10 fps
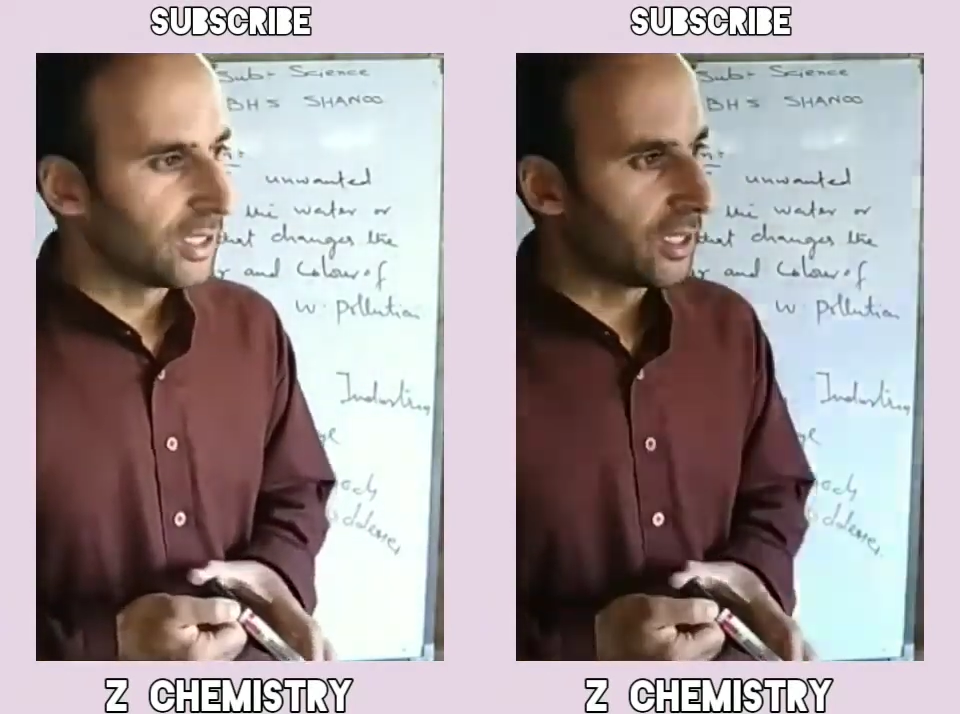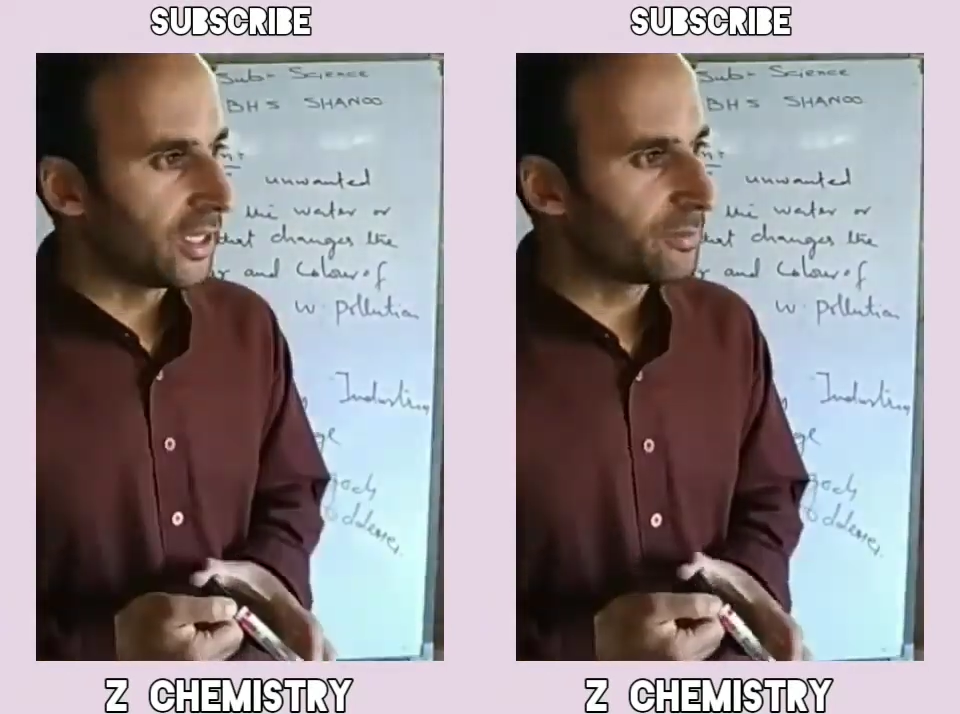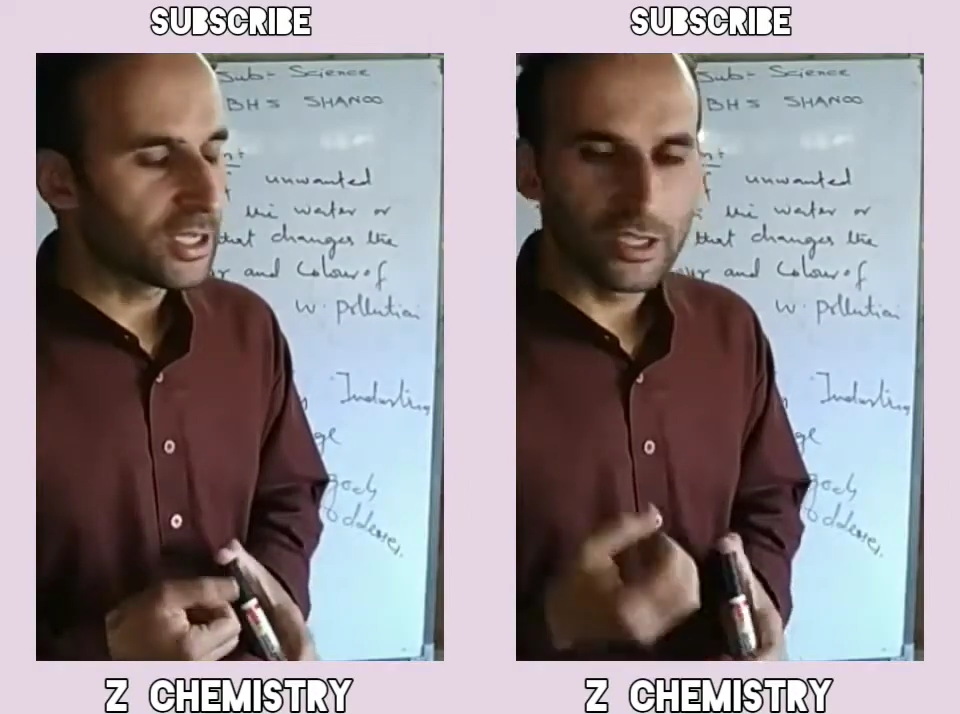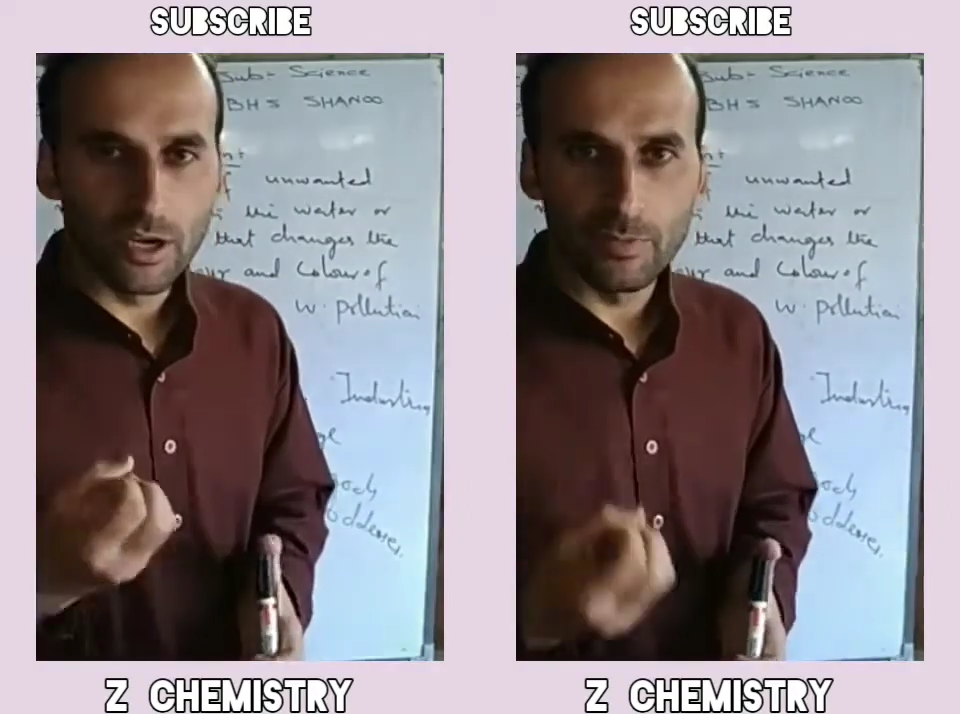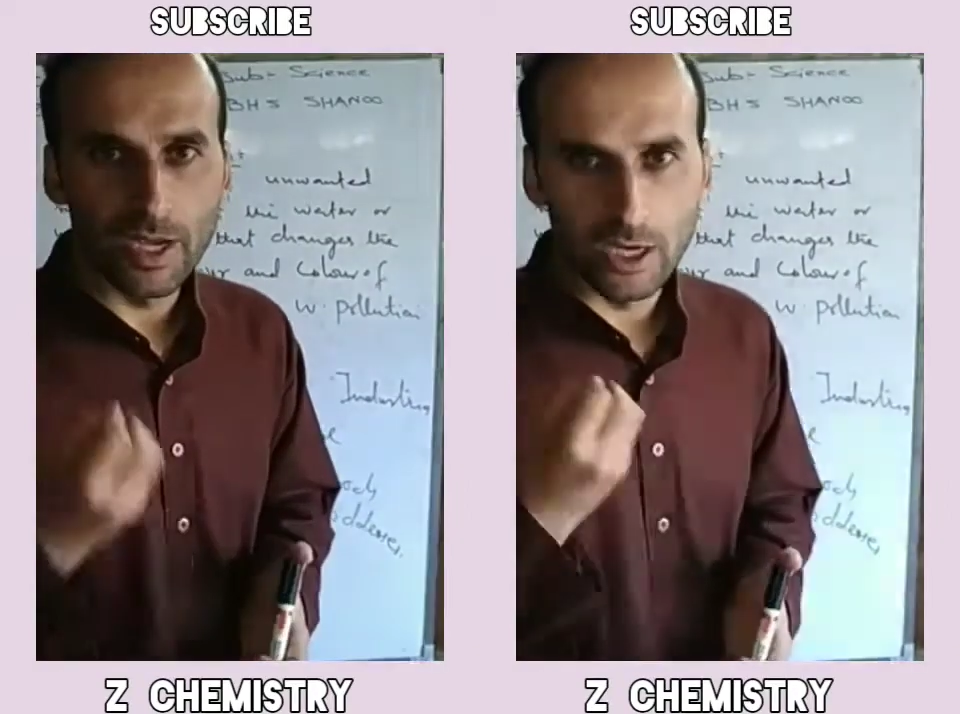It must
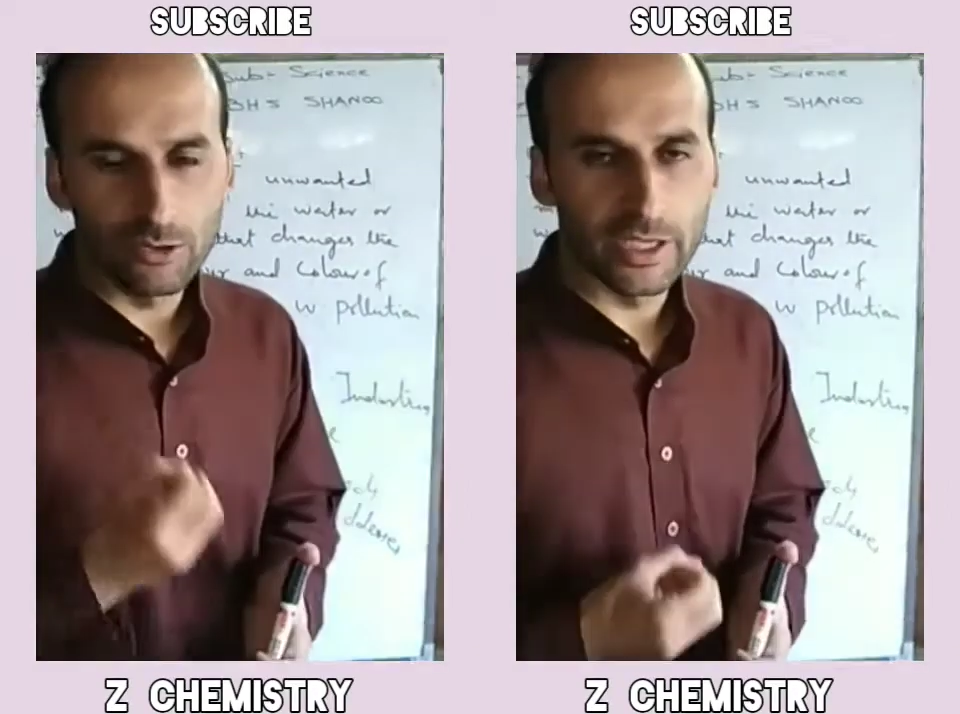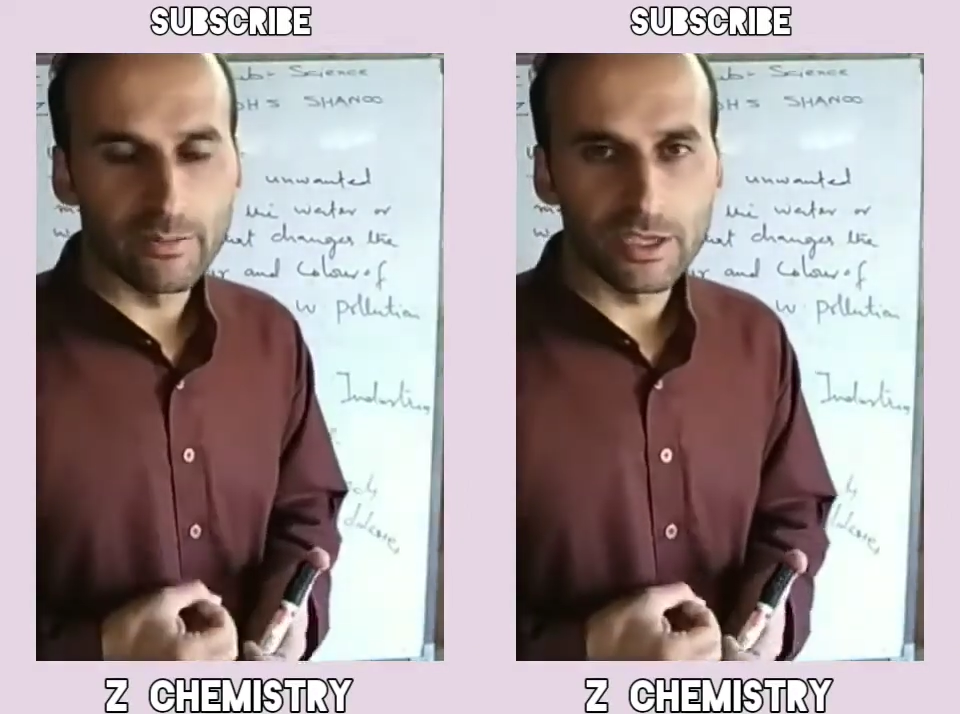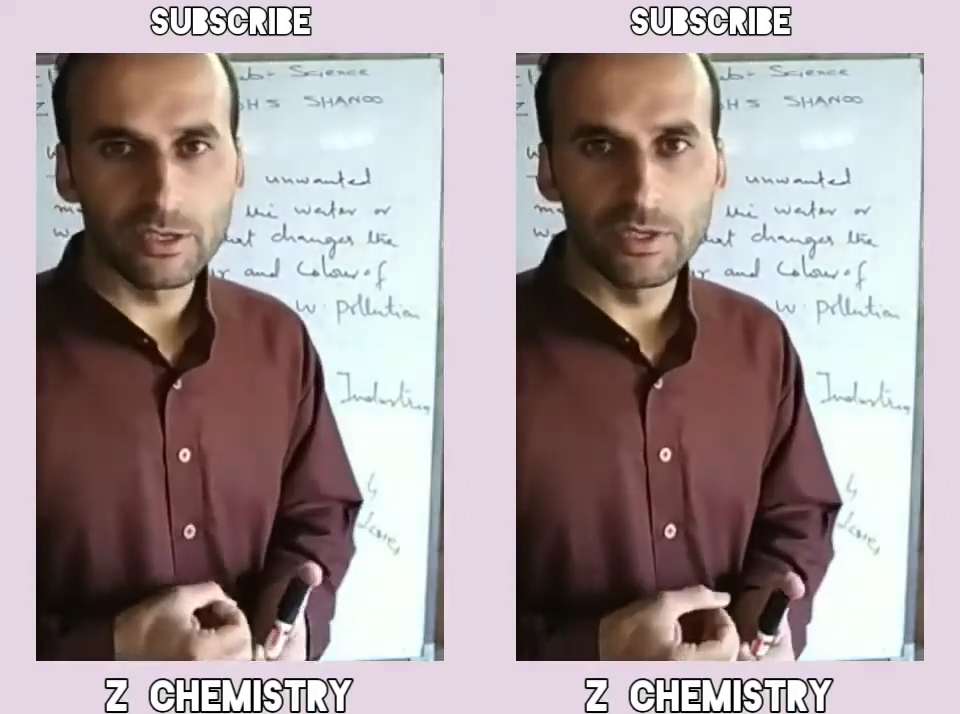not be allowed. There must